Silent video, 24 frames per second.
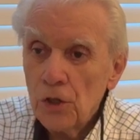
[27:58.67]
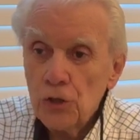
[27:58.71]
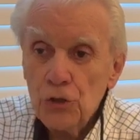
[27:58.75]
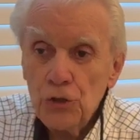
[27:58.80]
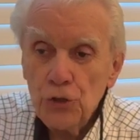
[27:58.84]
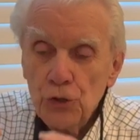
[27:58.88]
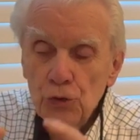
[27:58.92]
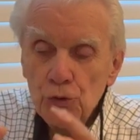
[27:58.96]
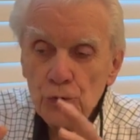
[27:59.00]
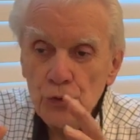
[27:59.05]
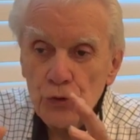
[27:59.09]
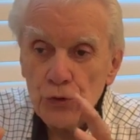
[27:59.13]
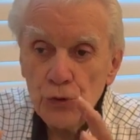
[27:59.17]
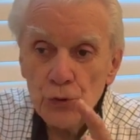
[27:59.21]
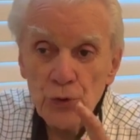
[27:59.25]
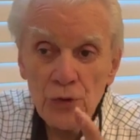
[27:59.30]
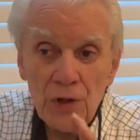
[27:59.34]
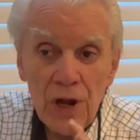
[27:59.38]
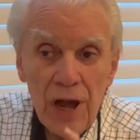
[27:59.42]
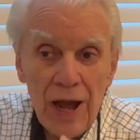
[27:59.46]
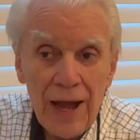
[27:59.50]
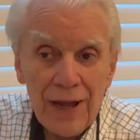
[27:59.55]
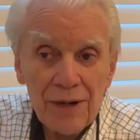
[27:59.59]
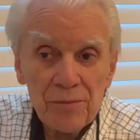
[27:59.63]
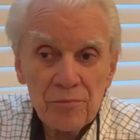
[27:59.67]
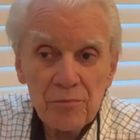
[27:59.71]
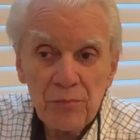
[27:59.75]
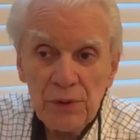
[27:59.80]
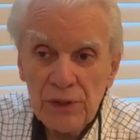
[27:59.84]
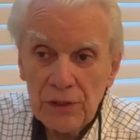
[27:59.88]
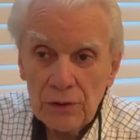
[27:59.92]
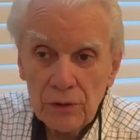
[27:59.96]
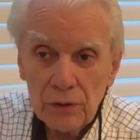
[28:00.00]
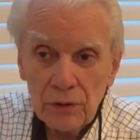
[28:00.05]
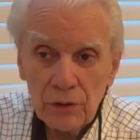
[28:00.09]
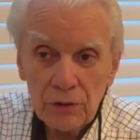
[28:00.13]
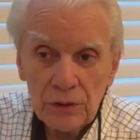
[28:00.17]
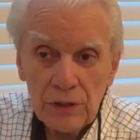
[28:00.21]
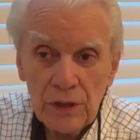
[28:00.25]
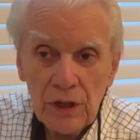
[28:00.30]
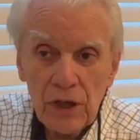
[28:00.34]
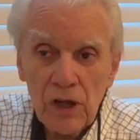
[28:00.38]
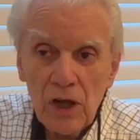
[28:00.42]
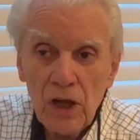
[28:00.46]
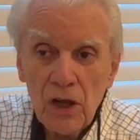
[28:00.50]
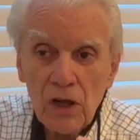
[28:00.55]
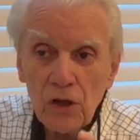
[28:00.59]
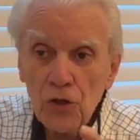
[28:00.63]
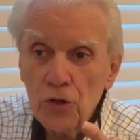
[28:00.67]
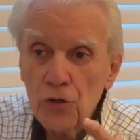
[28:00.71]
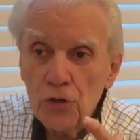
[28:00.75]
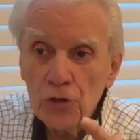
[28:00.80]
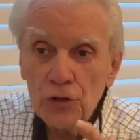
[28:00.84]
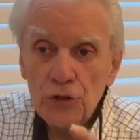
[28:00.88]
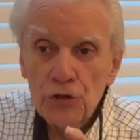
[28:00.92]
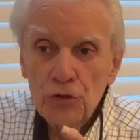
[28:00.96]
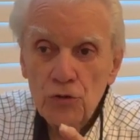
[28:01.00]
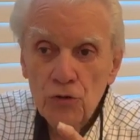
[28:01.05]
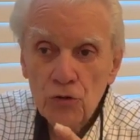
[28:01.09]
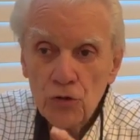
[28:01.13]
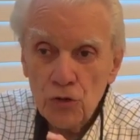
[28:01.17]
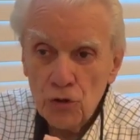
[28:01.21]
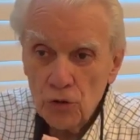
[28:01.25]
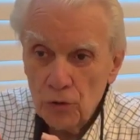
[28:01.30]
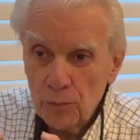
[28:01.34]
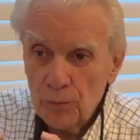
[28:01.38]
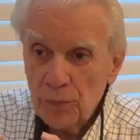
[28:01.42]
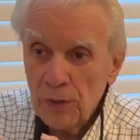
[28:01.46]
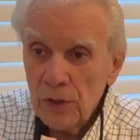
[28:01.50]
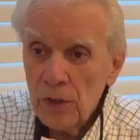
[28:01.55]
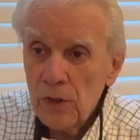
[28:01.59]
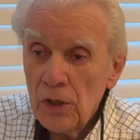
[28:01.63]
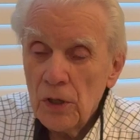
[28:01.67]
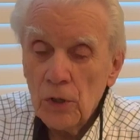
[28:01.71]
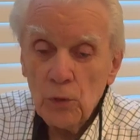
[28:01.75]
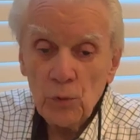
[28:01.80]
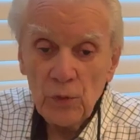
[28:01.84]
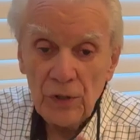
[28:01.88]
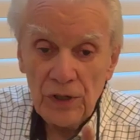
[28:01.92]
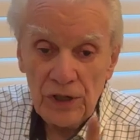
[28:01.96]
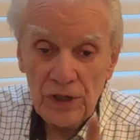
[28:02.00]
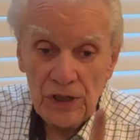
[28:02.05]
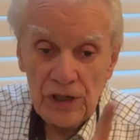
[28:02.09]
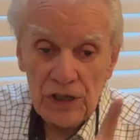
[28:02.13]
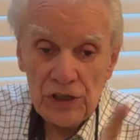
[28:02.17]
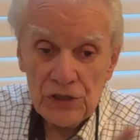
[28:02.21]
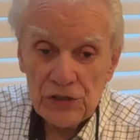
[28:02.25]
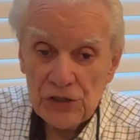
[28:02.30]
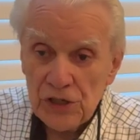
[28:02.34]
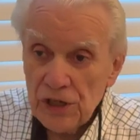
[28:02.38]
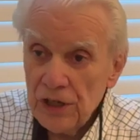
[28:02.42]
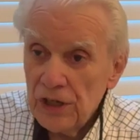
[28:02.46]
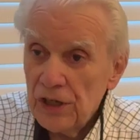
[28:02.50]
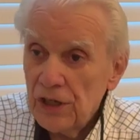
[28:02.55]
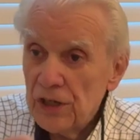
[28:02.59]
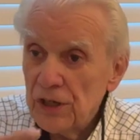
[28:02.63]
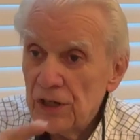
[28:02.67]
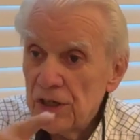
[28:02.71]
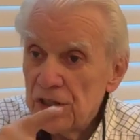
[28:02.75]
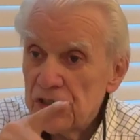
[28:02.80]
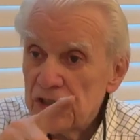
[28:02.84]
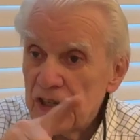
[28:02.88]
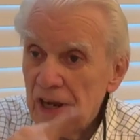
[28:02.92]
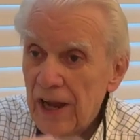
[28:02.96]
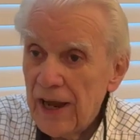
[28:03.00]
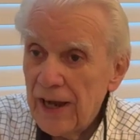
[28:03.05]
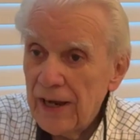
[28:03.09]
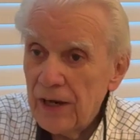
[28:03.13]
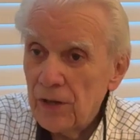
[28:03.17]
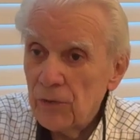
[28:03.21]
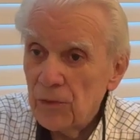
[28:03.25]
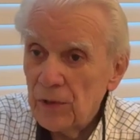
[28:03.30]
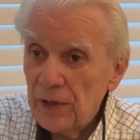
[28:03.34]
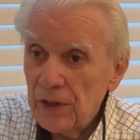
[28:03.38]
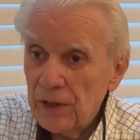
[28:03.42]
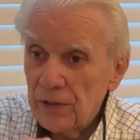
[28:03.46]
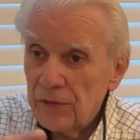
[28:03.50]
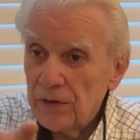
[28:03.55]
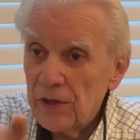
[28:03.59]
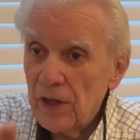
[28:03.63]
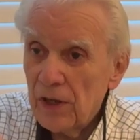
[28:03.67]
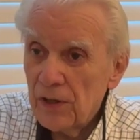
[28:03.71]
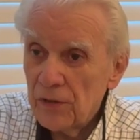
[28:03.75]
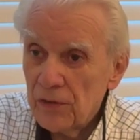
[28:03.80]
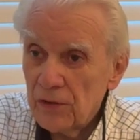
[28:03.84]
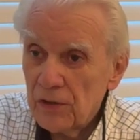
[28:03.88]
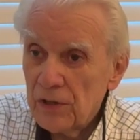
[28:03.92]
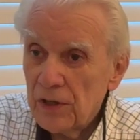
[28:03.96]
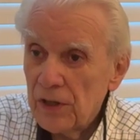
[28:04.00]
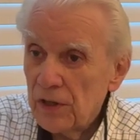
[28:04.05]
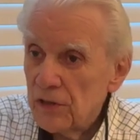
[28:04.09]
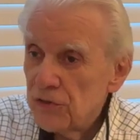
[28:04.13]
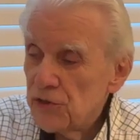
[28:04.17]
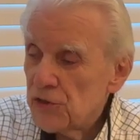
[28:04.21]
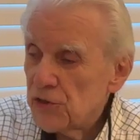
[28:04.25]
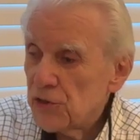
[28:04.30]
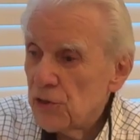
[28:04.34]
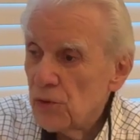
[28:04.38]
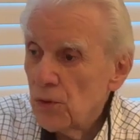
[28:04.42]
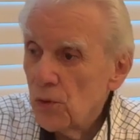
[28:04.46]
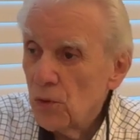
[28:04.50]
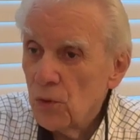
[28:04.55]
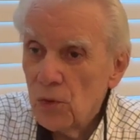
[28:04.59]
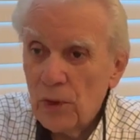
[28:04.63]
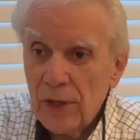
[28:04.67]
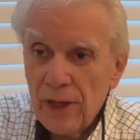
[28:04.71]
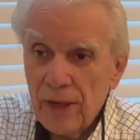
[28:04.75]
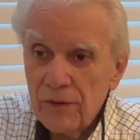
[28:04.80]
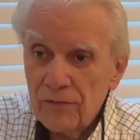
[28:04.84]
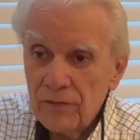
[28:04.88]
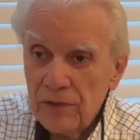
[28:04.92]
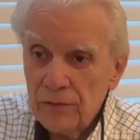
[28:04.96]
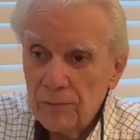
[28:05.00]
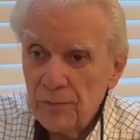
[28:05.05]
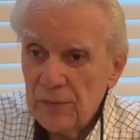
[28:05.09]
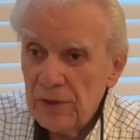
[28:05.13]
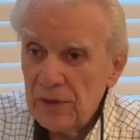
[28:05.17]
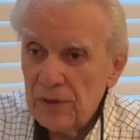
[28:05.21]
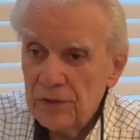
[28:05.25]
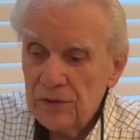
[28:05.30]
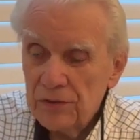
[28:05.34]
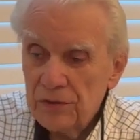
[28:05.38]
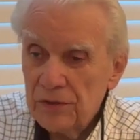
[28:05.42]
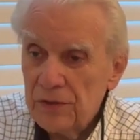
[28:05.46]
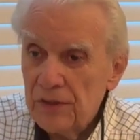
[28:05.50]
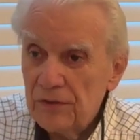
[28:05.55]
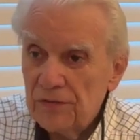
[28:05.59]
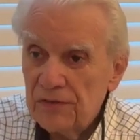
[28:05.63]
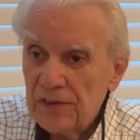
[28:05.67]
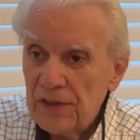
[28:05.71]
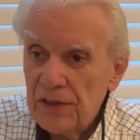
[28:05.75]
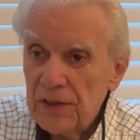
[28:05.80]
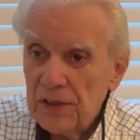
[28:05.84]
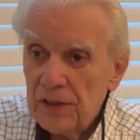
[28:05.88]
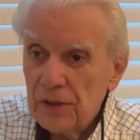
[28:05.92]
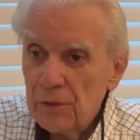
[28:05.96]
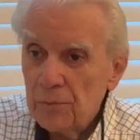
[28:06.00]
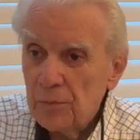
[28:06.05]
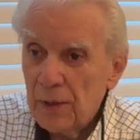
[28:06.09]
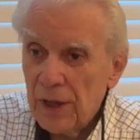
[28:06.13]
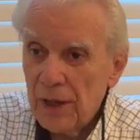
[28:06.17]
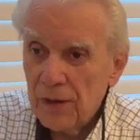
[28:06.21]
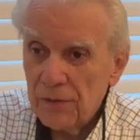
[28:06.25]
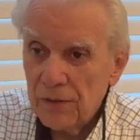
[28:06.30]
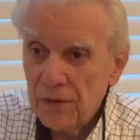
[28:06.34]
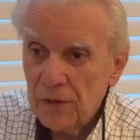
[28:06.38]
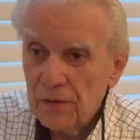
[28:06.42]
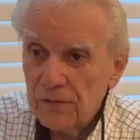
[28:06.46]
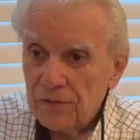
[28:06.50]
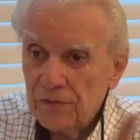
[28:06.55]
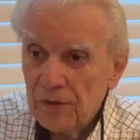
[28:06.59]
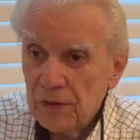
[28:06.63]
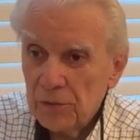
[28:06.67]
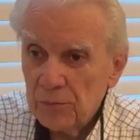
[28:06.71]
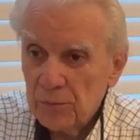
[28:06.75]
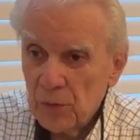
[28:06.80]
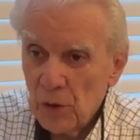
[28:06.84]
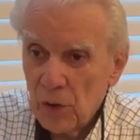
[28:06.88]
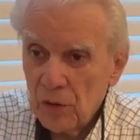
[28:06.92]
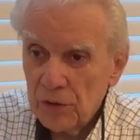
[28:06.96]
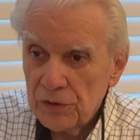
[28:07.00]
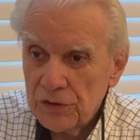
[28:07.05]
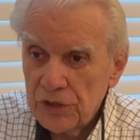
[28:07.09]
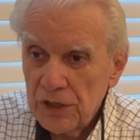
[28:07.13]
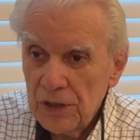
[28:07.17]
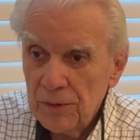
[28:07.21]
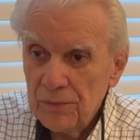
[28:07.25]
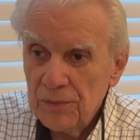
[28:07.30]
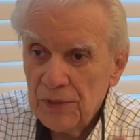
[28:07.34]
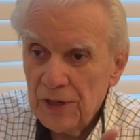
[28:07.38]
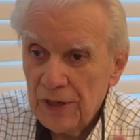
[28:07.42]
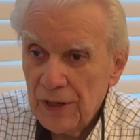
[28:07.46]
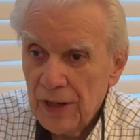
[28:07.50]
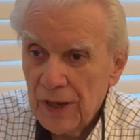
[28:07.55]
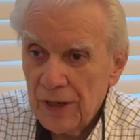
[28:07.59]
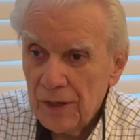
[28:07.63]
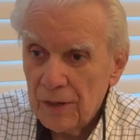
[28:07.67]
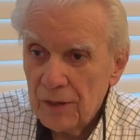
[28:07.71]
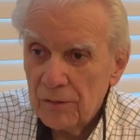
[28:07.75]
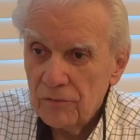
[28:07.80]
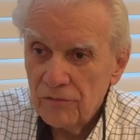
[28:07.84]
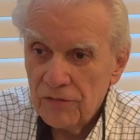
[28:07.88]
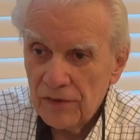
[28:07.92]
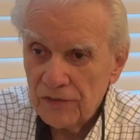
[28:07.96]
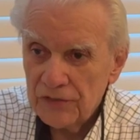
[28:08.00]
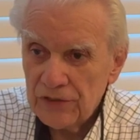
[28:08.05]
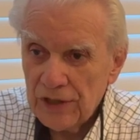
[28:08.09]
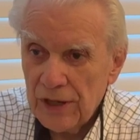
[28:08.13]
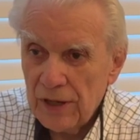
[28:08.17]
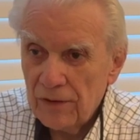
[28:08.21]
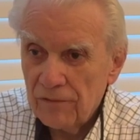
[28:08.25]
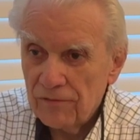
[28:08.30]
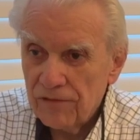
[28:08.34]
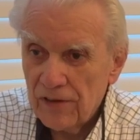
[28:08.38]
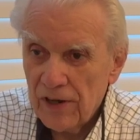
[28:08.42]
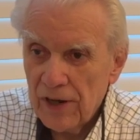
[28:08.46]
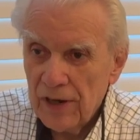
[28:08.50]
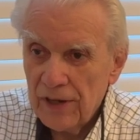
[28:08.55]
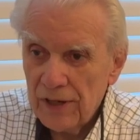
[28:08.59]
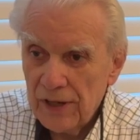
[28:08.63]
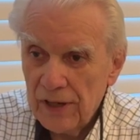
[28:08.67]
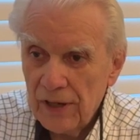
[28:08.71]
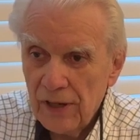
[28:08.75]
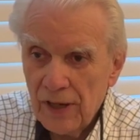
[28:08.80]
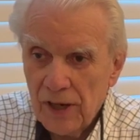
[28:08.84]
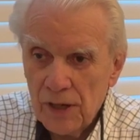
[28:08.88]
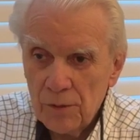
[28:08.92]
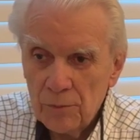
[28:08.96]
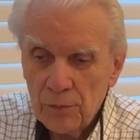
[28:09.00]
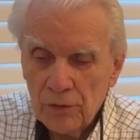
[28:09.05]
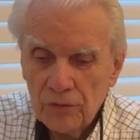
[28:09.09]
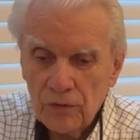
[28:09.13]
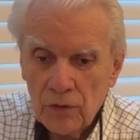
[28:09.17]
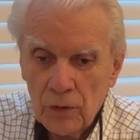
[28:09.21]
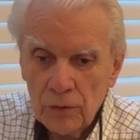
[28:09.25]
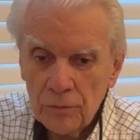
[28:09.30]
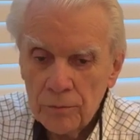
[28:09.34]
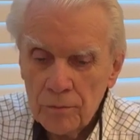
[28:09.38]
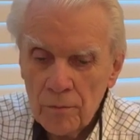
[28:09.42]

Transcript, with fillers: You do not build a good group when each kid is angry at the other kid's school having been defeated by their football team the night for Friday night before.